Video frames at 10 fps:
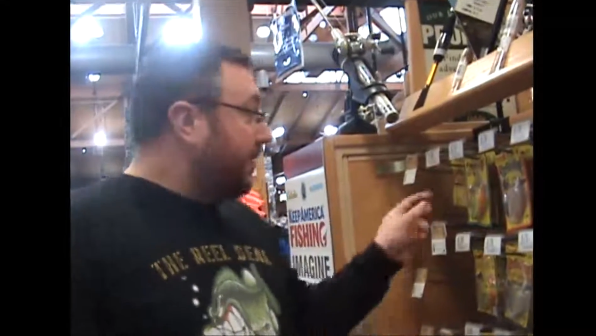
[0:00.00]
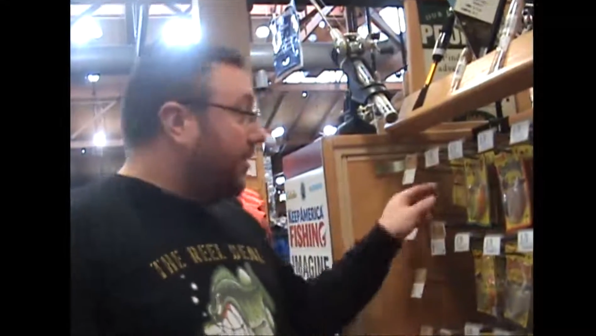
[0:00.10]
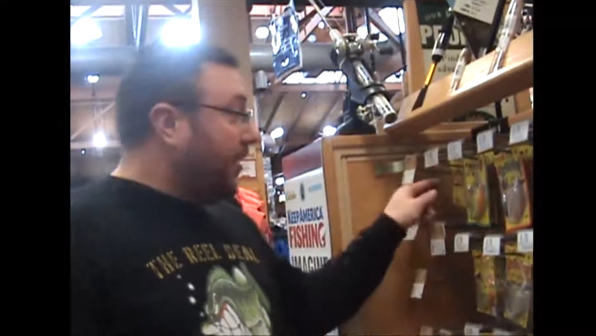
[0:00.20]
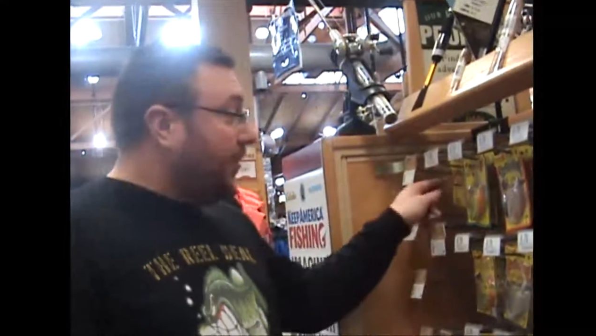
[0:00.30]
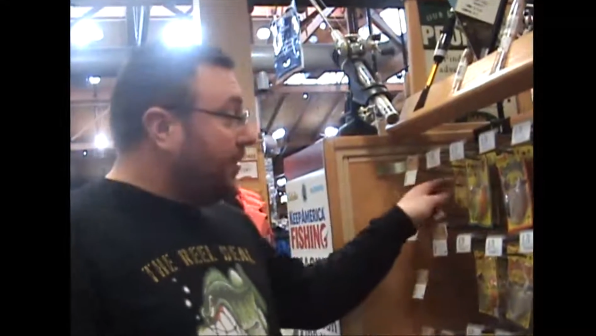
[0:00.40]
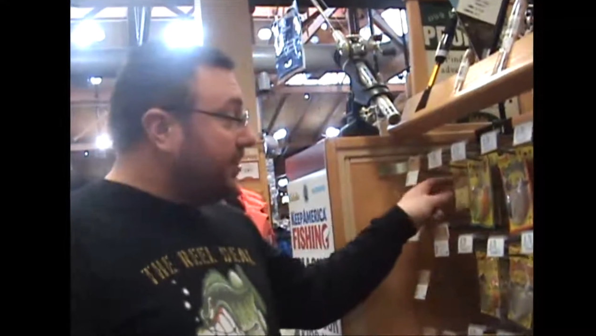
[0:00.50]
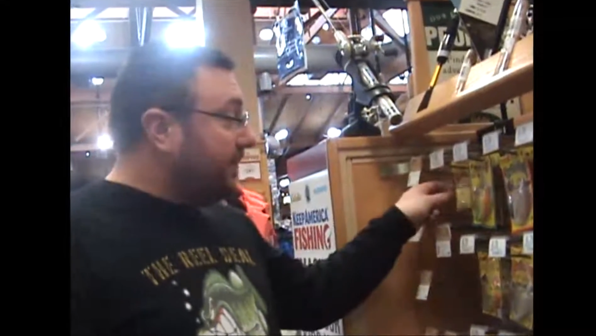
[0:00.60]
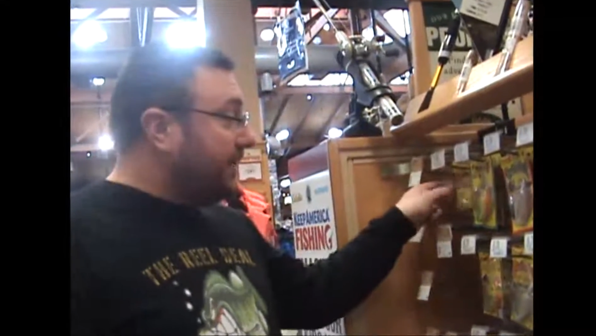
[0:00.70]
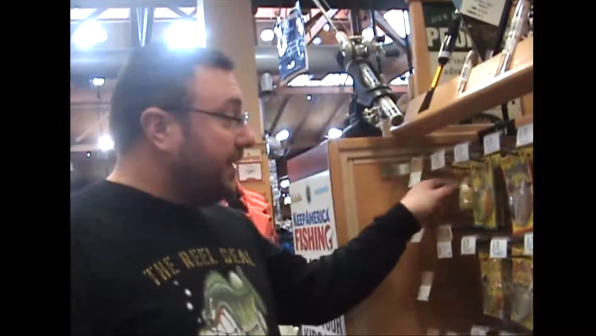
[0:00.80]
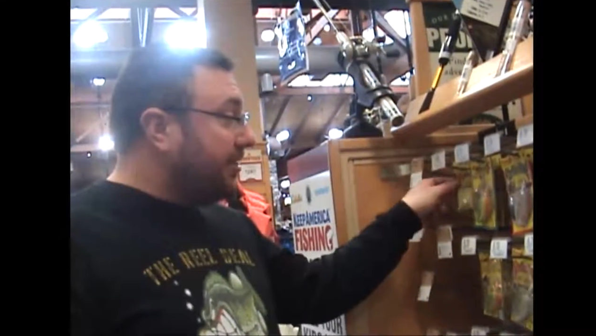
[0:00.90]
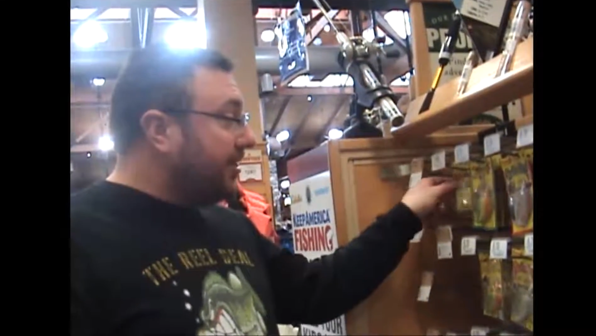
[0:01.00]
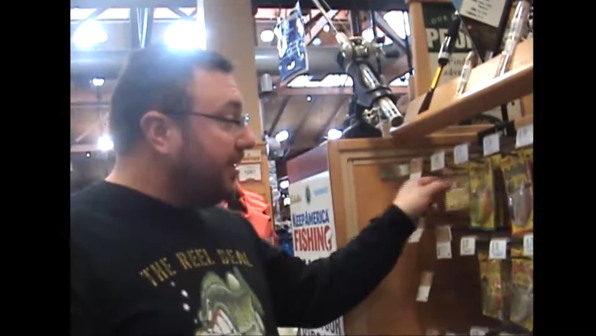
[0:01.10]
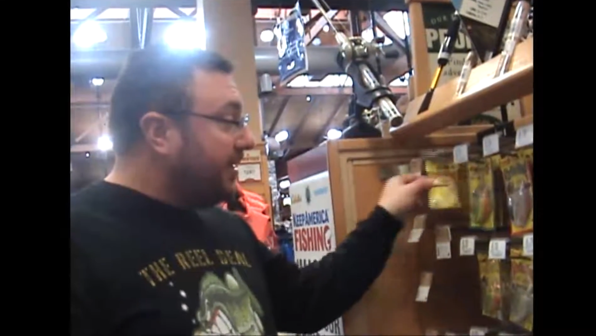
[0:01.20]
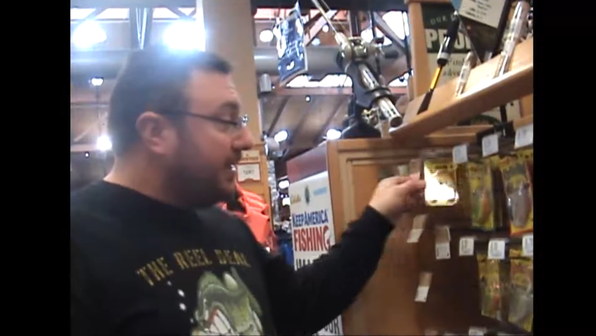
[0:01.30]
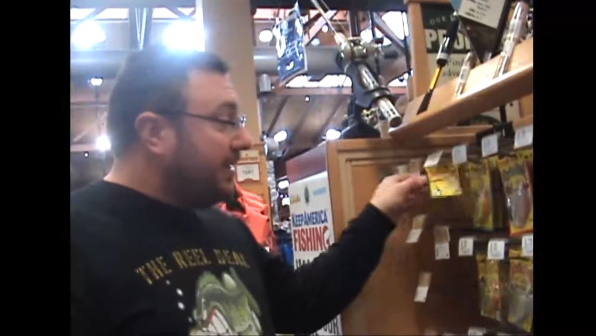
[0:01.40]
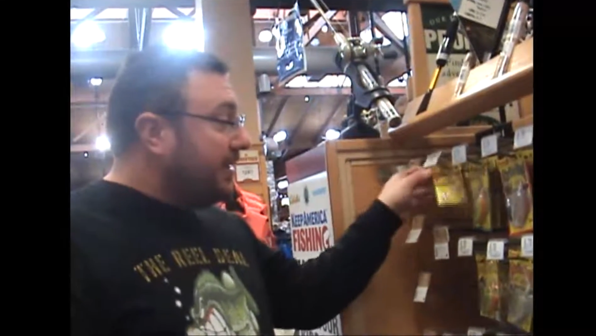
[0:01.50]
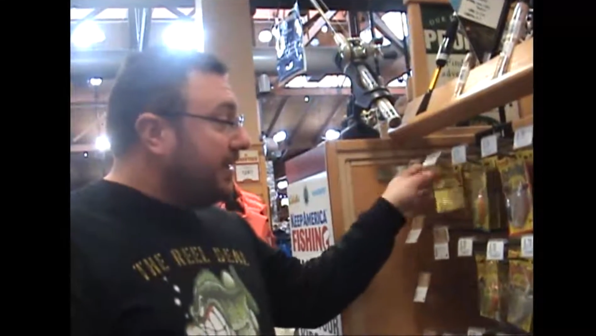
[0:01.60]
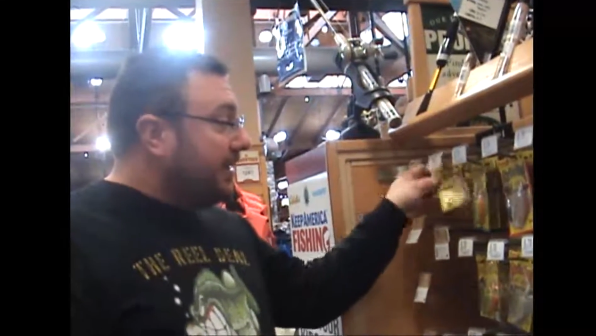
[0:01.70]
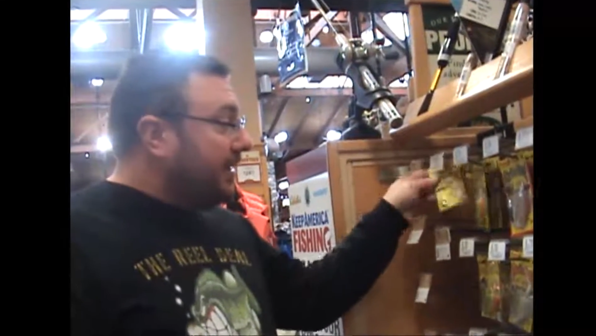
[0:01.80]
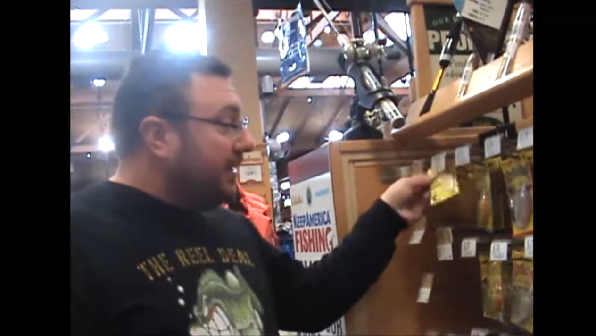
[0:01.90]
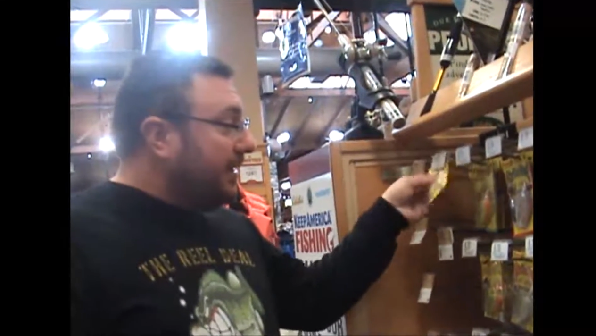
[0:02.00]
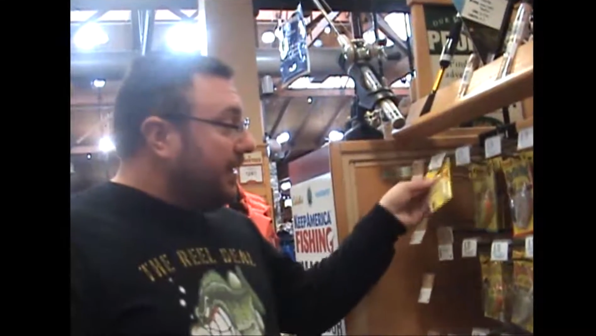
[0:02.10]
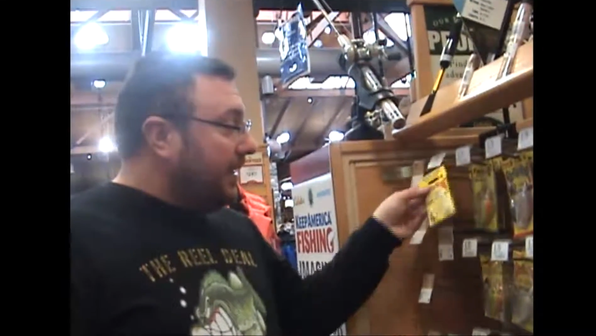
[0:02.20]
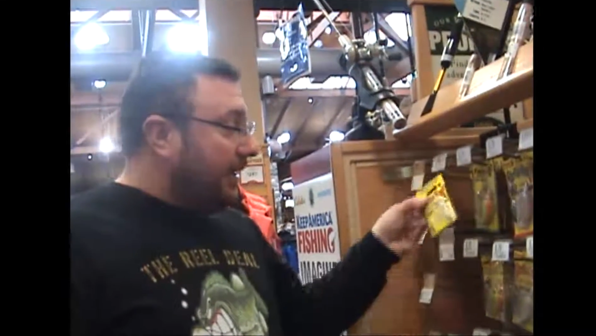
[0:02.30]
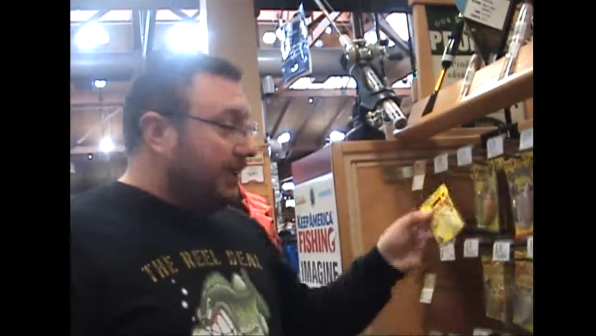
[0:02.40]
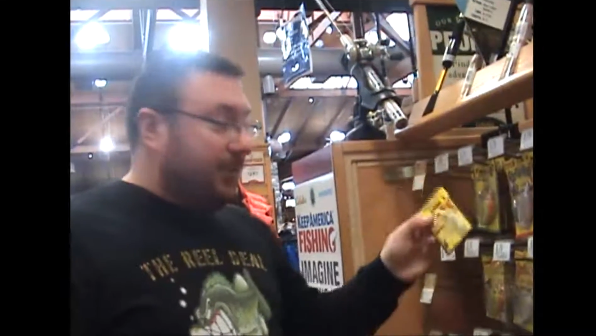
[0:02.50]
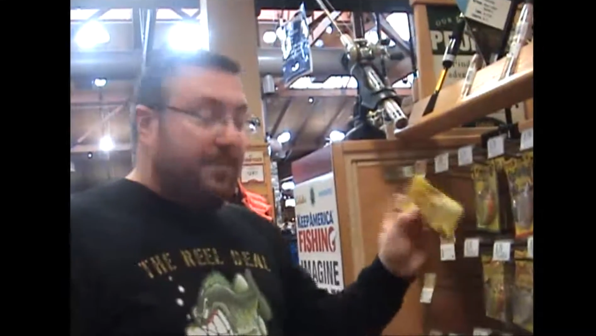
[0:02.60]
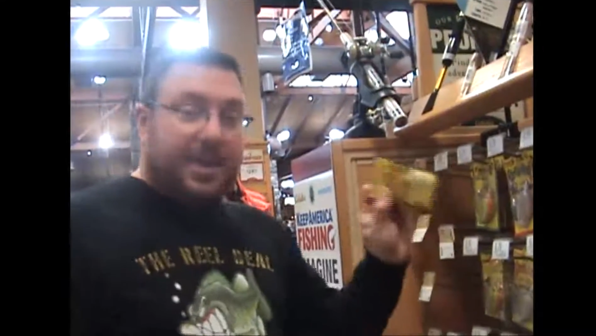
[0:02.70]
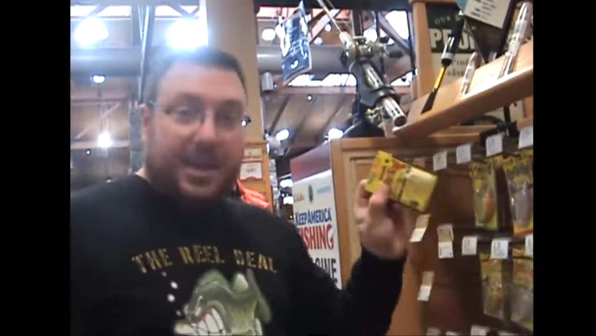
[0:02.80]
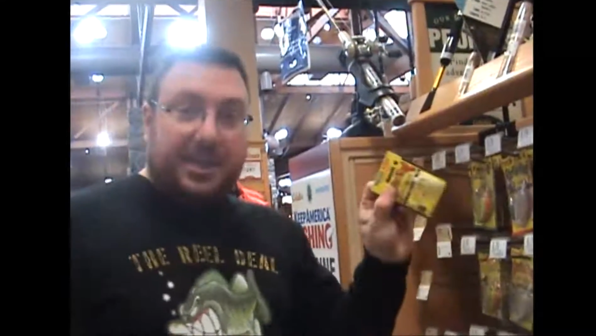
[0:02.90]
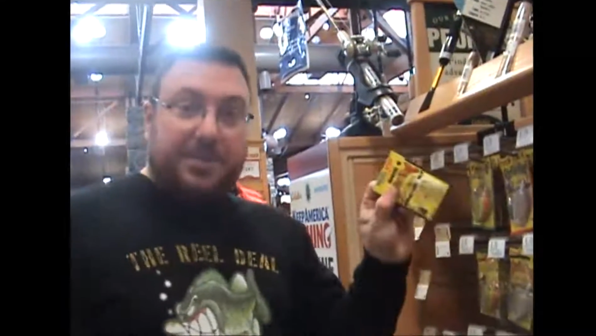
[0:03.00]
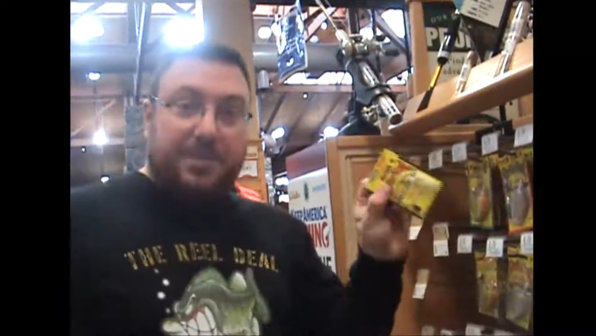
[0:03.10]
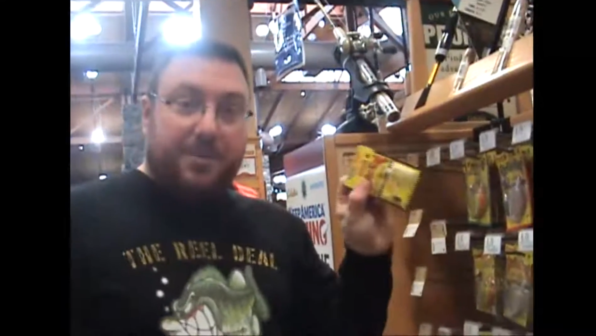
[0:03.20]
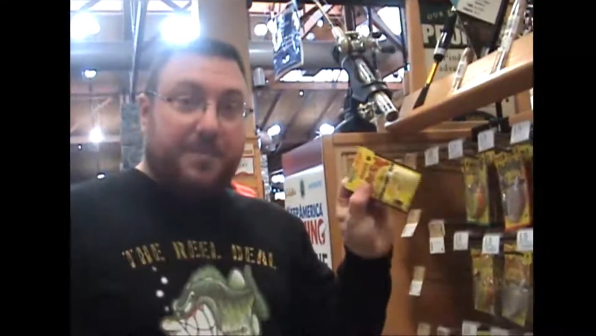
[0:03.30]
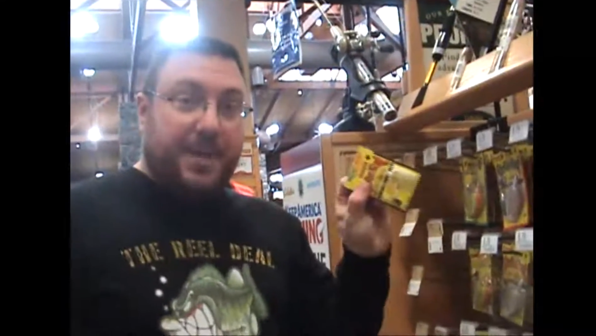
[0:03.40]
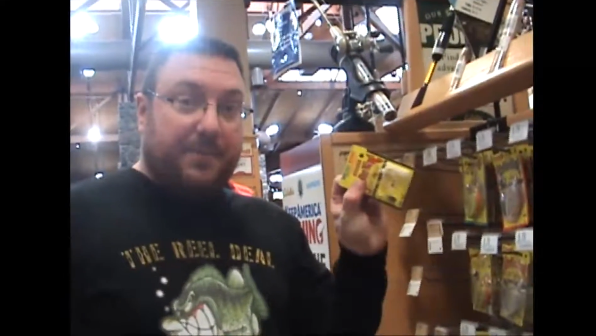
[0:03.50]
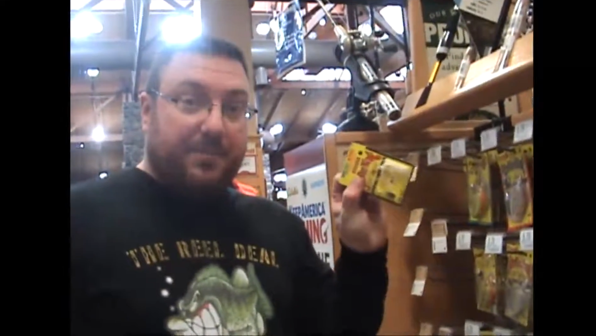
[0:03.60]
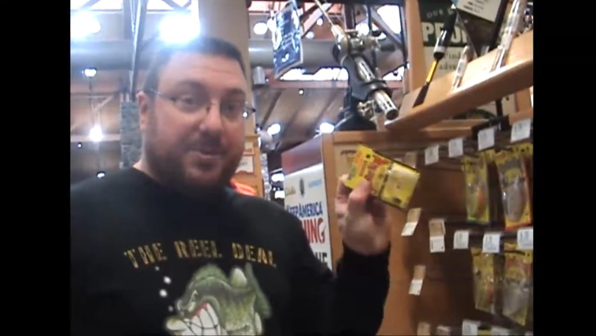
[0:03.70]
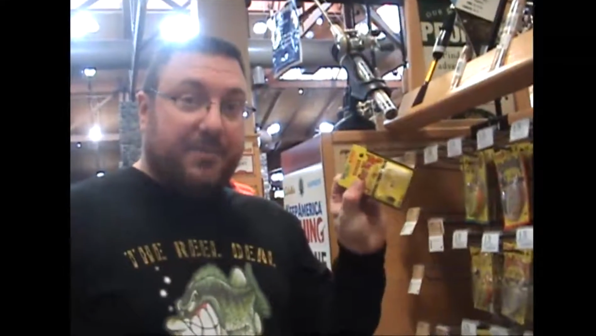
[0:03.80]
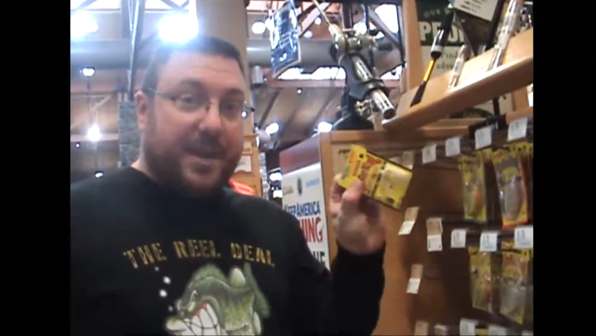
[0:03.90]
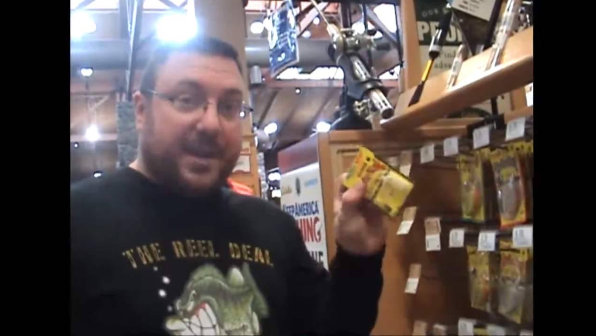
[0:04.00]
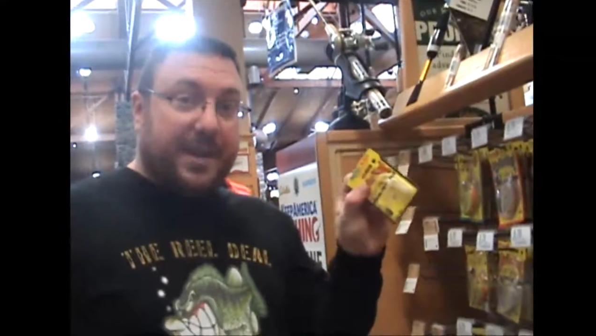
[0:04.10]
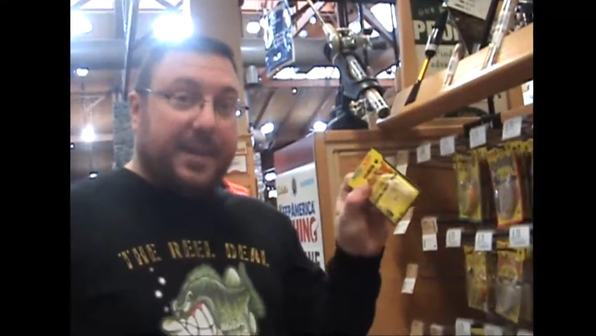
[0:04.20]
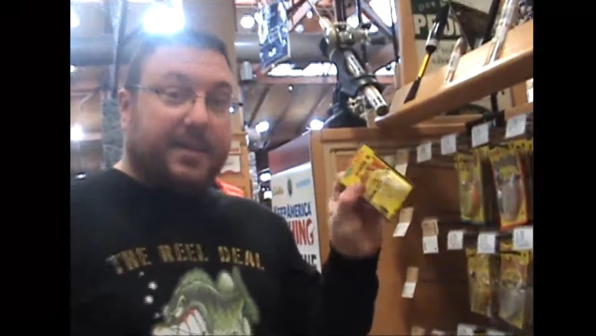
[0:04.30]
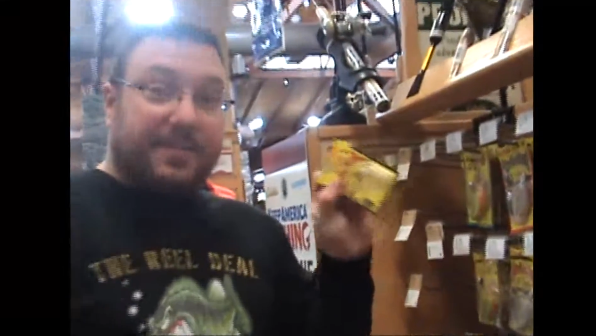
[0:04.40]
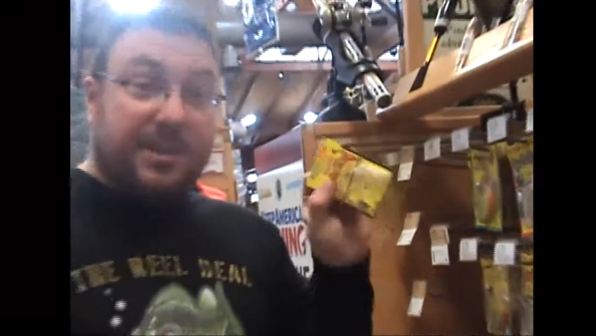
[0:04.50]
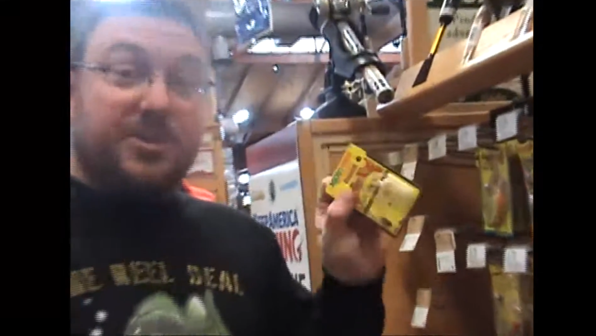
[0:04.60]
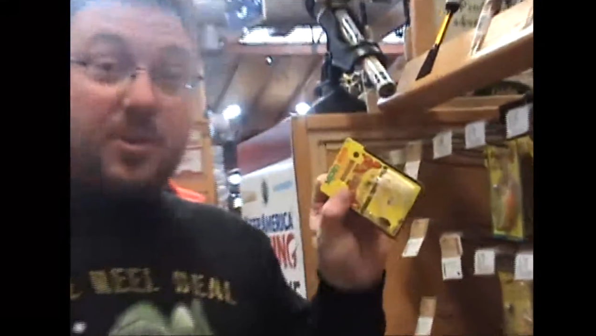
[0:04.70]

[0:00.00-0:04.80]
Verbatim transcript: you can also fish a little mini spinnerbait from Strike King. This